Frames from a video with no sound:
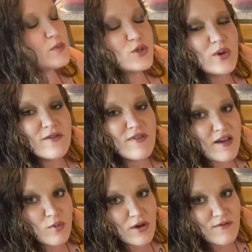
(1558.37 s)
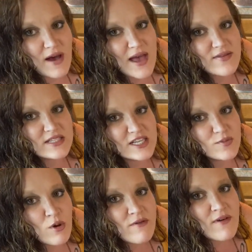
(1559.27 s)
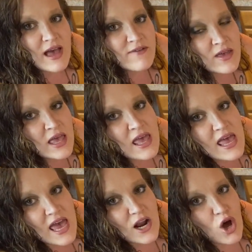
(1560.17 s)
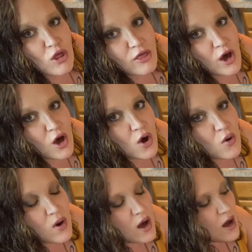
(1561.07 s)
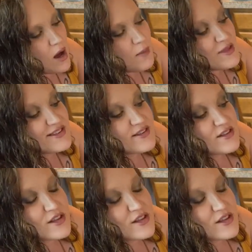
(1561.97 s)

between 5.5 and 6.5, and although this is a